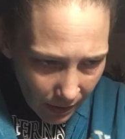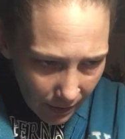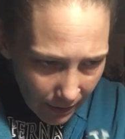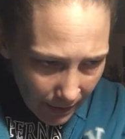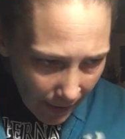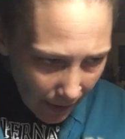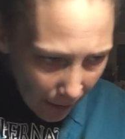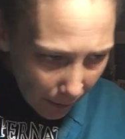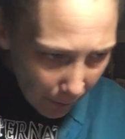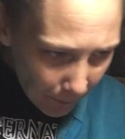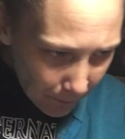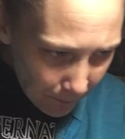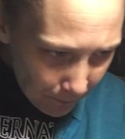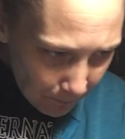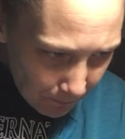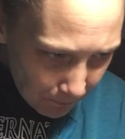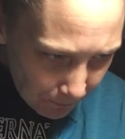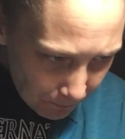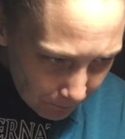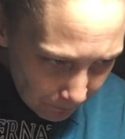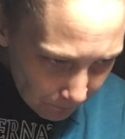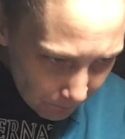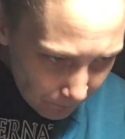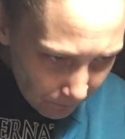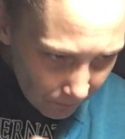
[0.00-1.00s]
Now,
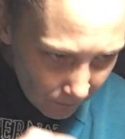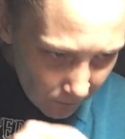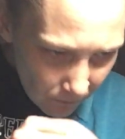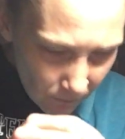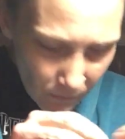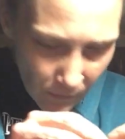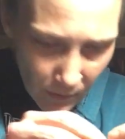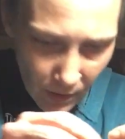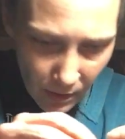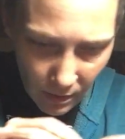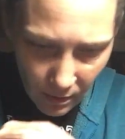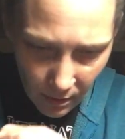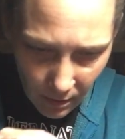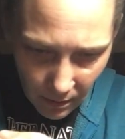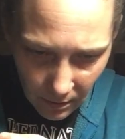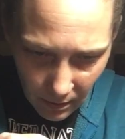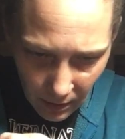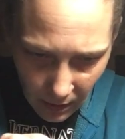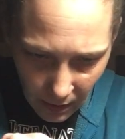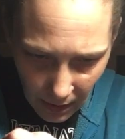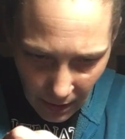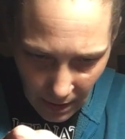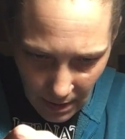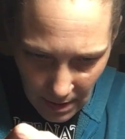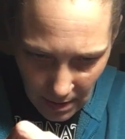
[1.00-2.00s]
the
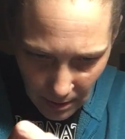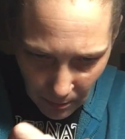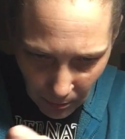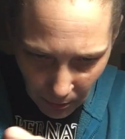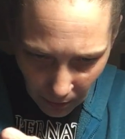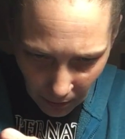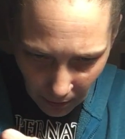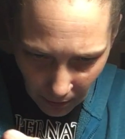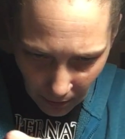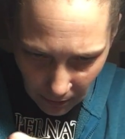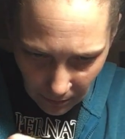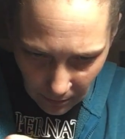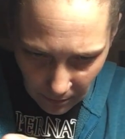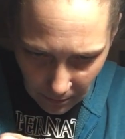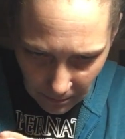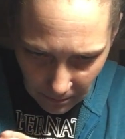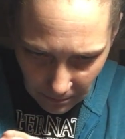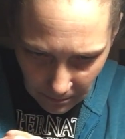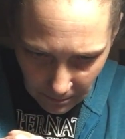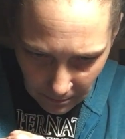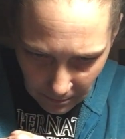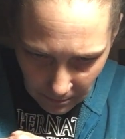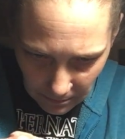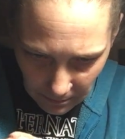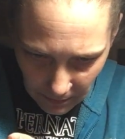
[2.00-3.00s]
easy part,
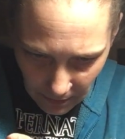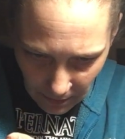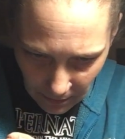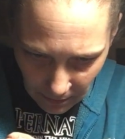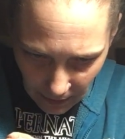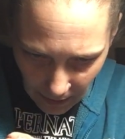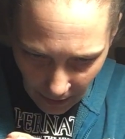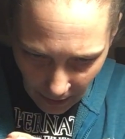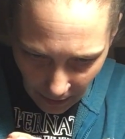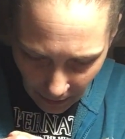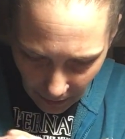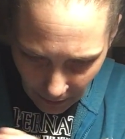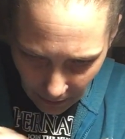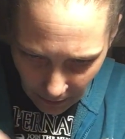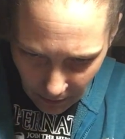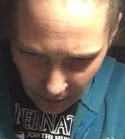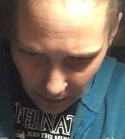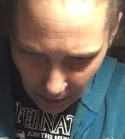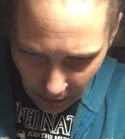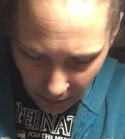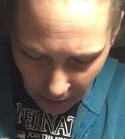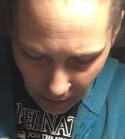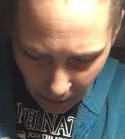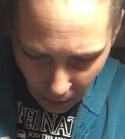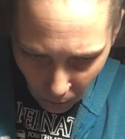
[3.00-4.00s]
adding
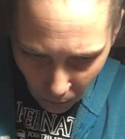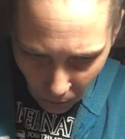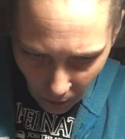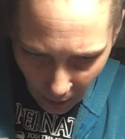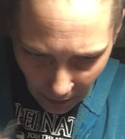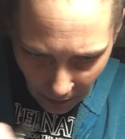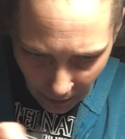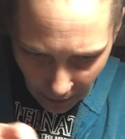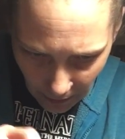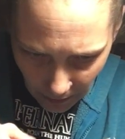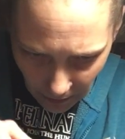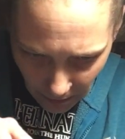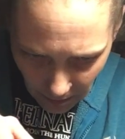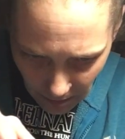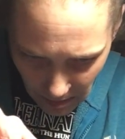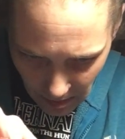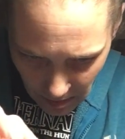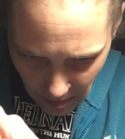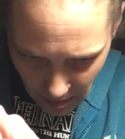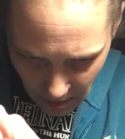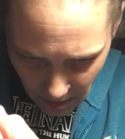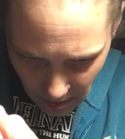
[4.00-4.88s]
the ear wires